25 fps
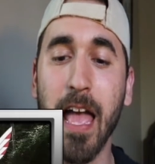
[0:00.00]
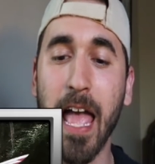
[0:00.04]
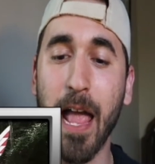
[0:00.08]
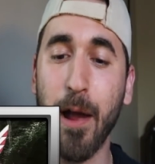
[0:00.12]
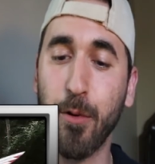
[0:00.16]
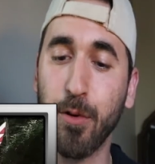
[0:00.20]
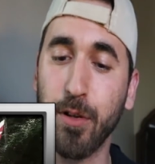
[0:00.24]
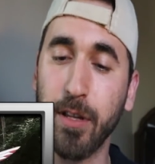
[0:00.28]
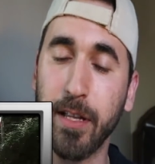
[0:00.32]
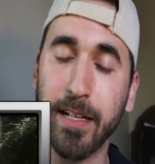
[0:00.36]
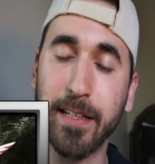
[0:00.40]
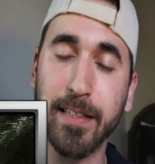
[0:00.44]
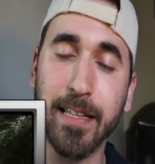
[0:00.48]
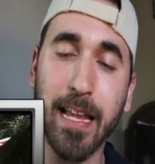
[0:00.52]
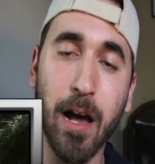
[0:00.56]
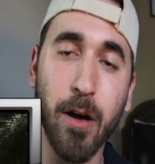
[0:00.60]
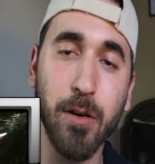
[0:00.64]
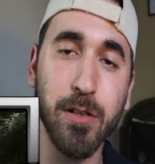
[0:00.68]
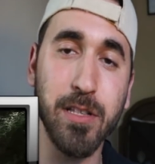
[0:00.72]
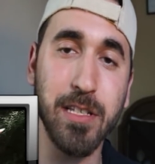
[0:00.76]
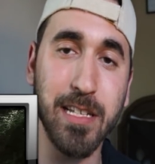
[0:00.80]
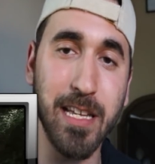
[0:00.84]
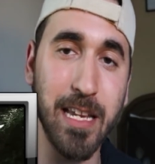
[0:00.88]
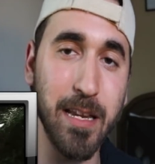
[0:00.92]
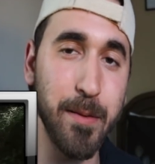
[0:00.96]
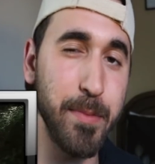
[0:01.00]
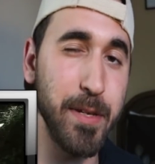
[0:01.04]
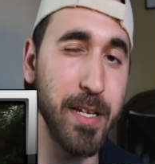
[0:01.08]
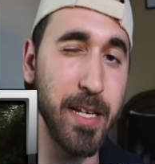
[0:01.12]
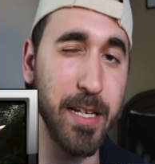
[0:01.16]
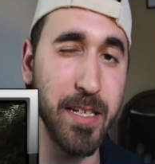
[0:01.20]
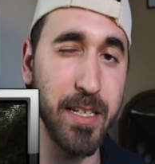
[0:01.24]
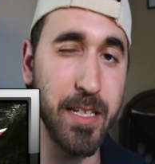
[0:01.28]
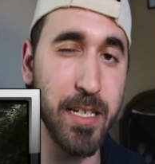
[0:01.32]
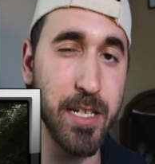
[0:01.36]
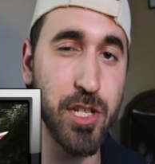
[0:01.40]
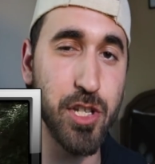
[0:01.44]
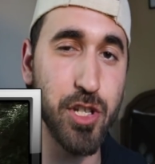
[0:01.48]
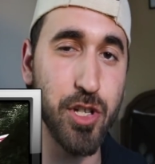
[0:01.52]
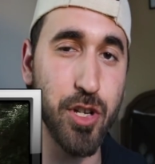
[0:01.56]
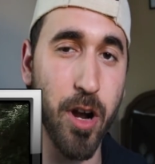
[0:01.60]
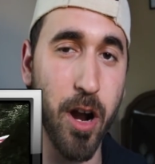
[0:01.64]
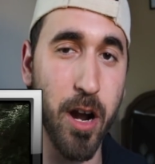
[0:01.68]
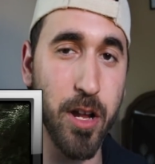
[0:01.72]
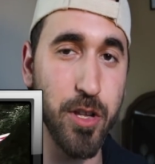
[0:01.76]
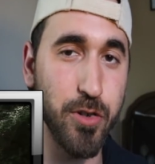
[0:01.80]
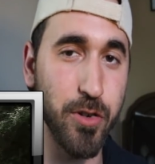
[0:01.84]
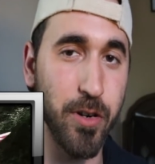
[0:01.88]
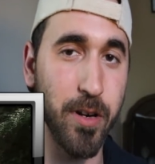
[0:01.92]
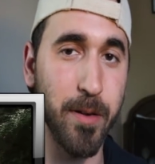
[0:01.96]
And we're like, now it's going to be a
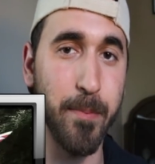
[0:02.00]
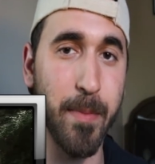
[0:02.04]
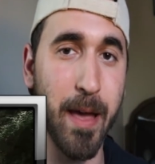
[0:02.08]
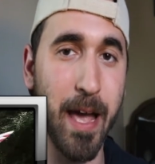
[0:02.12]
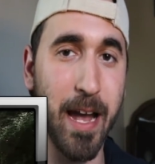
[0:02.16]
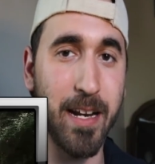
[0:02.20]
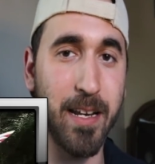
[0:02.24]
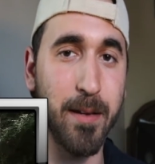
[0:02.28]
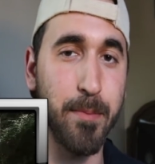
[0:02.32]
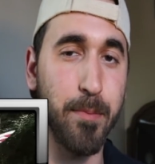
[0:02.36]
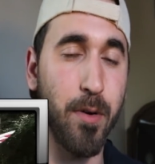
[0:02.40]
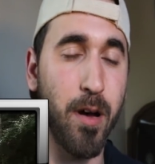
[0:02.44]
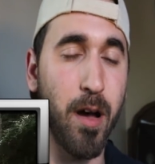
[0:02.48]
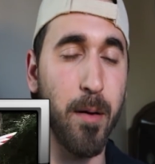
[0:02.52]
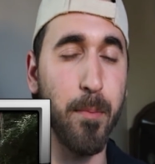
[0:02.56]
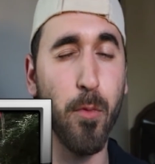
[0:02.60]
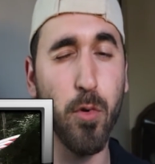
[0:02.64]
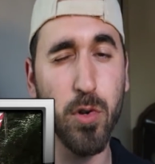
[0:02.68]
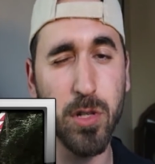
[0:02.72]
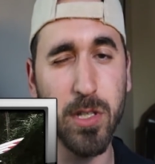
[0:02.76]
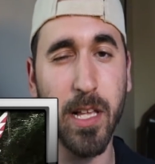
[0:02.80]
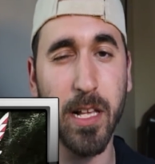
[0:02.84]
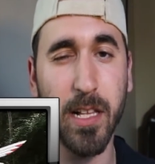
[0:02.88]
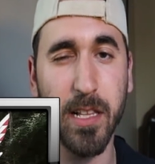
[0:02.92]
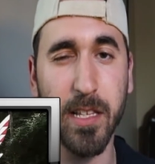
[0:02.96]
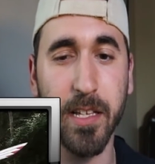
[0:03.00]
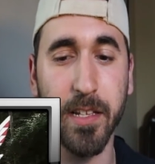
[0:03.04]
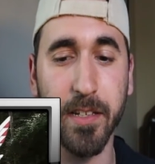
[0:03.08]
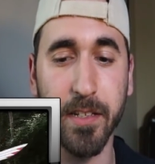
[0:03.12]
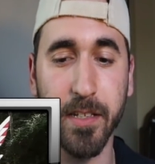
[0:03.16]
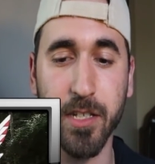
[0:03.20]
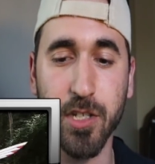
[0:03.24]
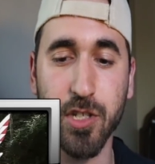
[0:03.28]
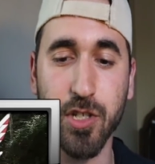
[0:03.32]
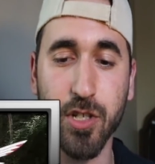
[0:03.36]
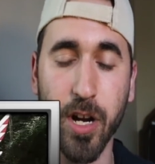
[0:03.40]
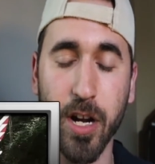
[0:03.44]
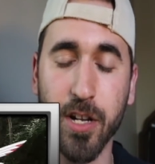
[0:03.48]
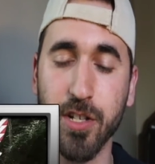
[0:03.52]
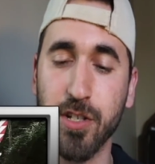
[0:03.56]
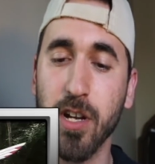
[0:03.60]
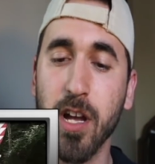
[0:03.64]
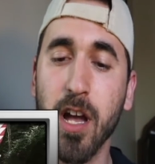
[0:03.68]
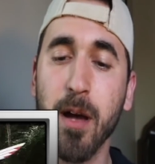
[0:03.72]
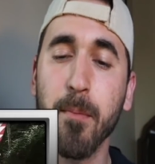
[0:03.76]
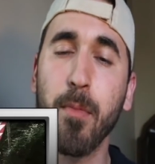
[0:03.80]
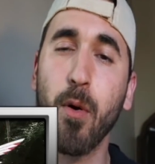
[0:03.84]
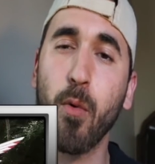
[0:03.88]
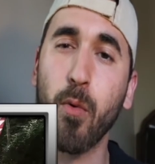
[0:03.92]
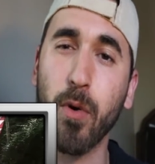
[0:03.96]
Discharge or a Magnet Bomb. Most likely a Discharge,
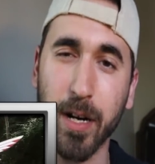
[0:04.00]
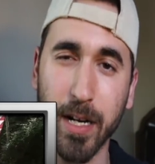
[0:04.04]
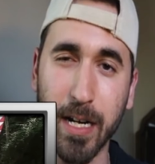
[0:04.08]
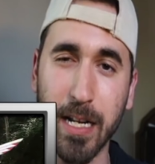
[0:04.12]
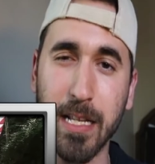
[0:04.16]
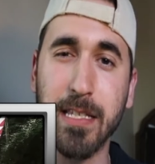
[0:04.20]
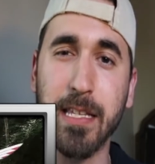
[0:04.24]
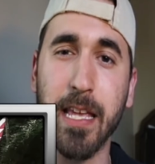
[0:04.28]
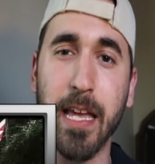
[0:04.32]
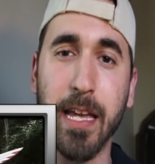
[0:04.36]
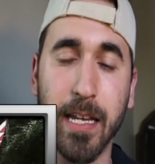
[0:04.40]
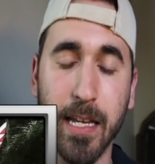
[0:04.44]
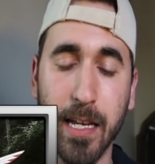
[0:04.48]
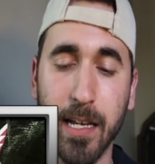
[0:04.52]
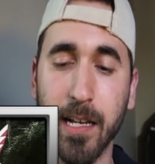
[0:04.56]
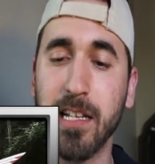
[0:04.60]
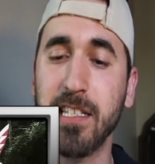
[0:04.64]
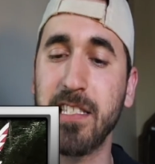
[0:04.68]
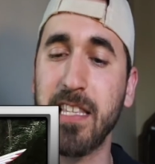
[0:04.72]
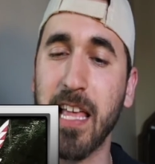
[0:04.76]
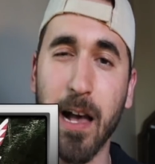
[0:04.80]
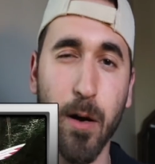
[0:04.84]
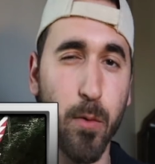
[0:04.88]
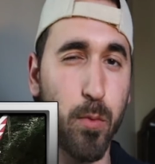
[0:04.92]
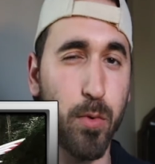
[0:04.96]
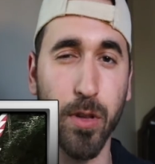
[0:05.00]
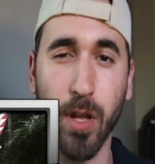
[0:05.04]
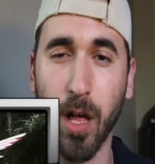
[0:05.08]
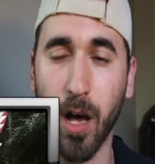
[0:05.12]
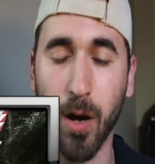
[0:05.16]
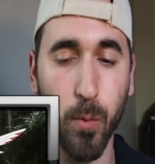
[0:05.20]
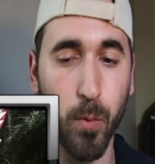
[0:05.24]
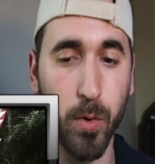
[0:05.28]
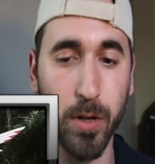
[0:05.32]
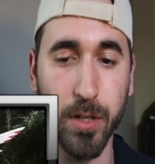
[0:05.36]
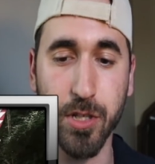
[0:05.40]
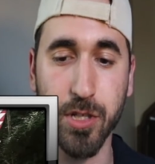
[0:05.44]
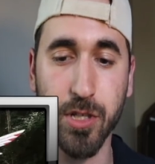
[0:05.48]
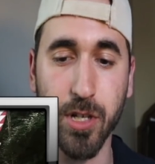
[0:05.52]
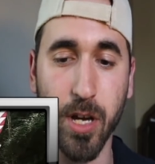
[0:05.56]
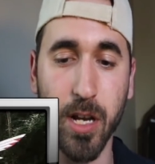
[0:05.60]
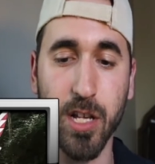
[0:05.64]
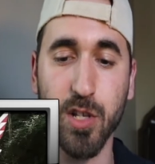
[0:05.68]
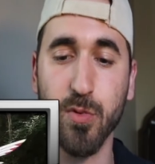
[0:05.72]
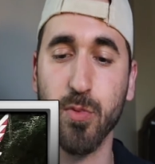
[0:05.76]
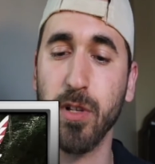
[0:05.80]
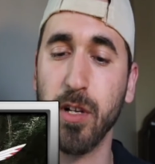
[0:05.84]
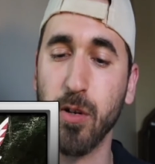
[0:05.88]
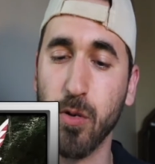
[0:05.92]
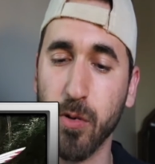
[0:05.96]
but we're going to take it because that will not one-shot
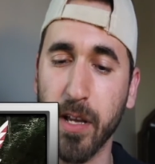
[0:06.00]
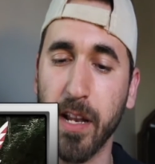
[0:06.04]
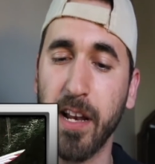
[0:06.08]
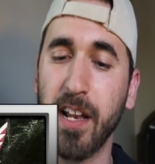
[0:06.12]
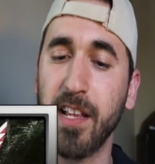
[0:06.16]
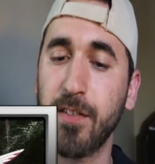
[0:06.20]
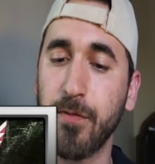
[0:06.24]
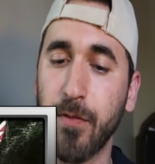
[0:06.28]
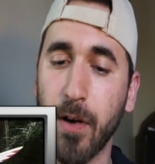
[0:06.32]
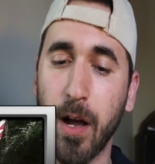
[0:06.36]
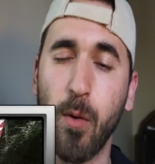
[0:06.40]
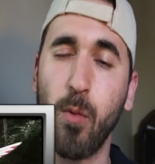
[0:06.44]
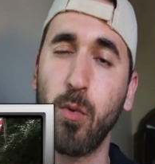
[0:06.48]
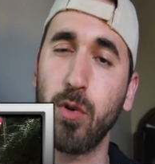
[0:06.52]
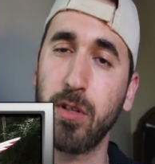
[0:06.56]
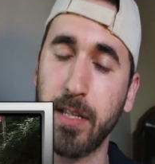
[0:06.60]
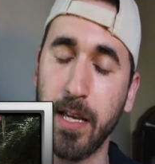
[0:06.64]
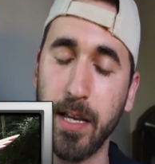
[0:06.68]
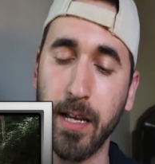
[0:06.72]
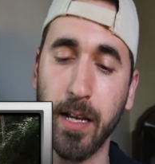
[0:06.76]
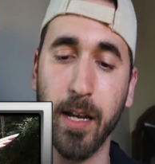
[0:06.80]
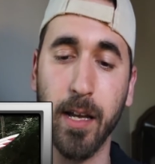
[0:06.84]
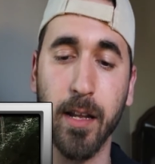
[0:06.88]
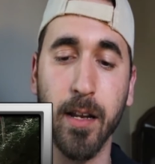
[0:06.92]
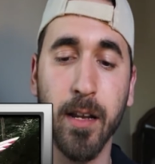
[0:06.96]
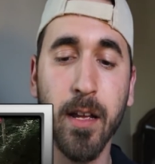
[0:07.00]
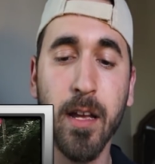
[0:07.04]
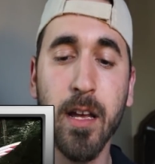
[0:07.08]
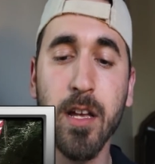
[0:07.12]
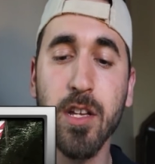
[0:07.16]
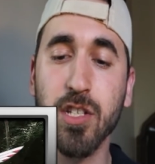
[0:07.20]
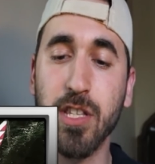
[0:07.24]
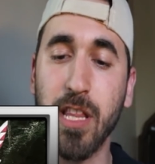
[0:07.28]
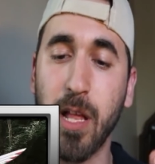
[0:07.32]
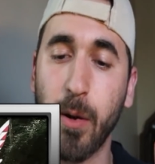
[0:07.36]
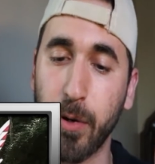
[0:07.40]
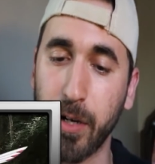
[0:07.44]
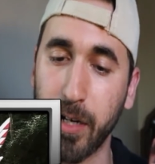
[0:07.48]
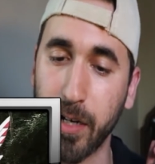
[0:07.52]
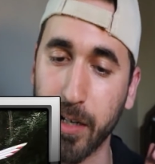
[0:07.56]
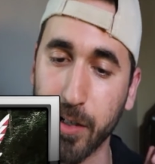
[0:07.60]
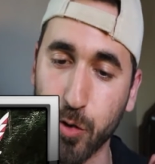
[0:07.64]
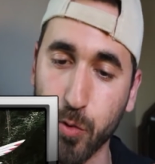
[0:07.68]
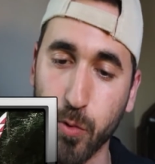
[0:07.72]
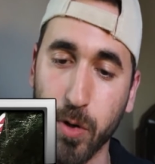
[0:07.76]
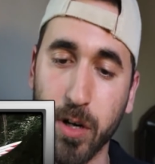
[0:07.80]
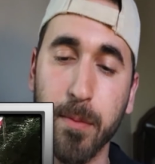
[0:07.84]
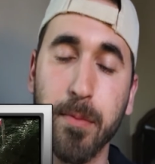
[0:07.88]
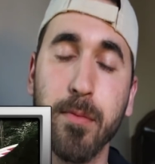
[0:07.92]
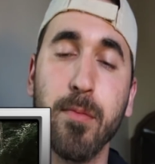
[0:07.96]
us. We're like, okay, that's fine. We'll take it. So now we're going to
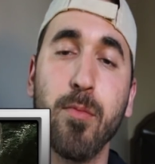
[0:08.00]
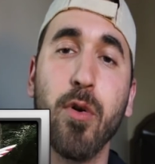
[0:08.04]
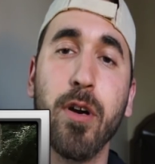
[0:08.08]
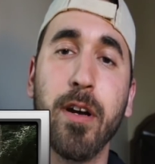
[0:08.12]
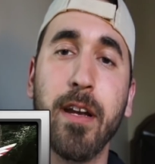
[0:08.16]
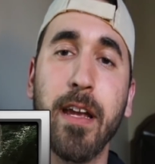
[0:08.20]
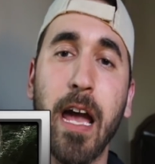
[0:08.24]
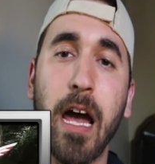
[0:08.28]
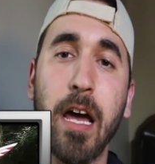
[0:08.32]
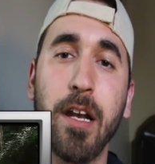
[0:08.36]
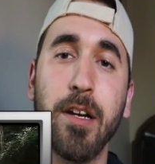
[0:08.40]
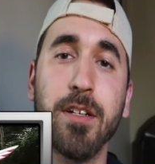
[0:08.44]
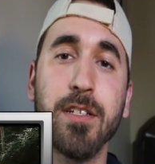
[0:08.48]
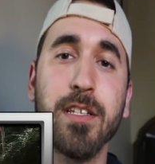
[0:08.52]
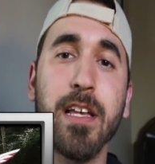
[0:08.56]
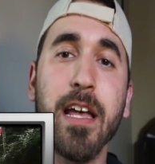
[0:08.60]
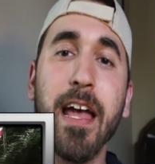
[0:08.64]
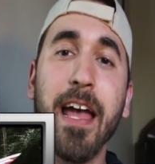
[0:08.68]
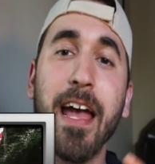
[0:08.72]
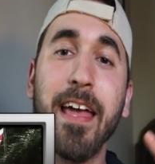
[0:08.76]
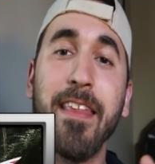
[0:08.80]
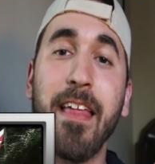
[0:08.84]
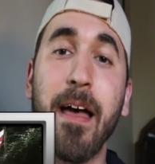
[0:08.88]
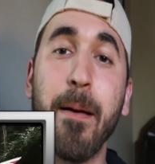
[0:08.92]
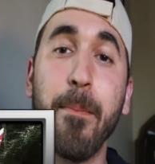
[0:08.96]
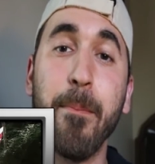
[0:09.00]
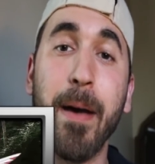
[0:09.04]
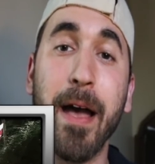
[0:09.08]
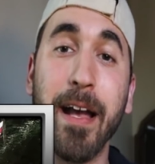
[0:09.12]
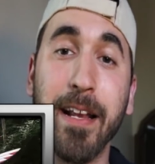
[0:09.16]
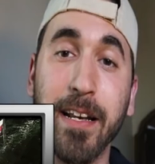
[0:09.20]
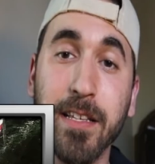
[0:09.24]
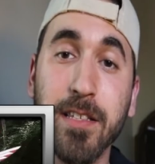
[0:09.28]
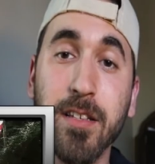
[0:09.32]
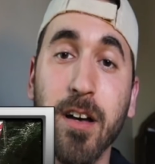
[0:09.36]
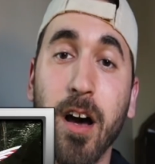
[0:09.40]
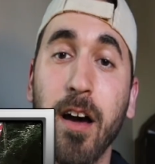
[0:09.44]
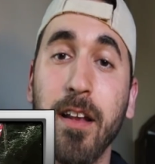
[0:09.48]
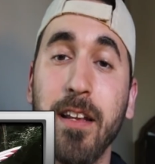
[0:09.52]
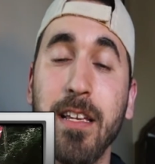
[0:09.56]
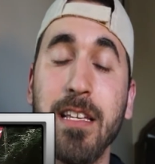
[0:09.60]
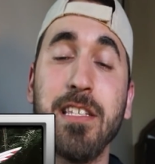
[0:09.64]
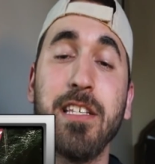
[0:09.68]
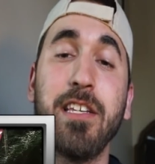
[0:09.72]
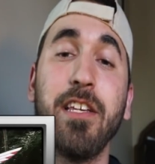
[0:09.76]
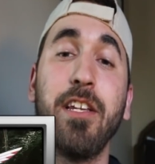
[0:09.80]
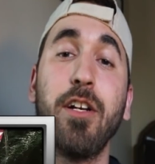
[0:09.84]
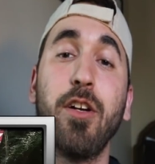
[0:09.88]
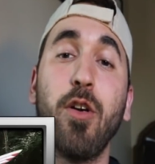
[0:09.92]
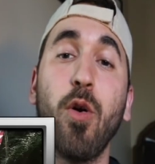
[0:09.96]
do a couple more counters, and that Magneton
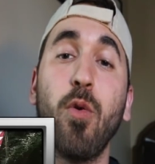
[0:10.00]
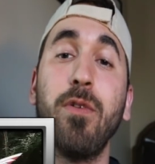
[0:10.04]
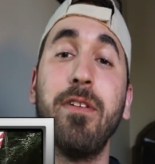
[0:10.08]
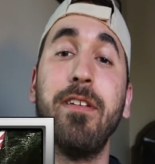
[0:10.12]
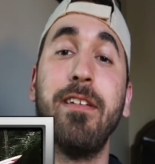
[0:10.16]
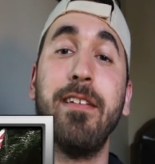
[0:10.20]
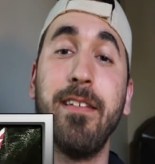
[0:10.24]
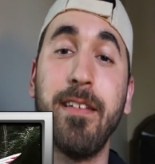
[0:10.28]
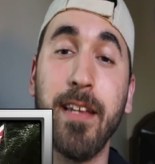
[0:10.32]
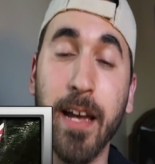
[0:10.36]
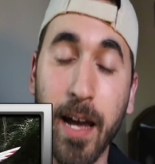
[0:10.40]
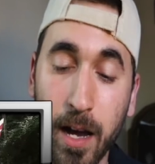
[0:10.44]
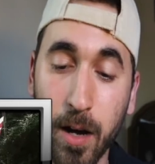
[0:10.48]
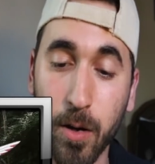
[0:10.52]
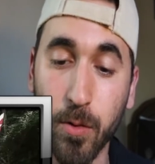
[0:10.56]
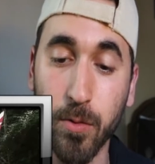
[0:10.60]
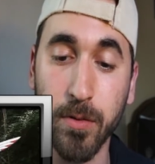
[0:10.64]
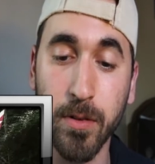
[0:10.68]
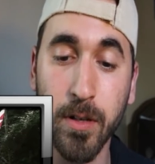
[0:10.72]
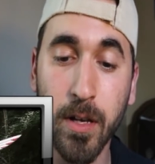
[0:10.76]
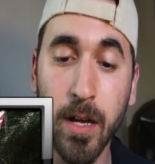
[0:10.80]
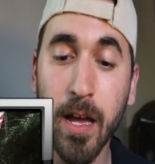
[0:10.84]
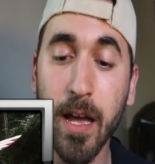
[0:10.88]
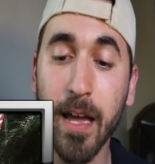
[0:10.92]
is going to go down.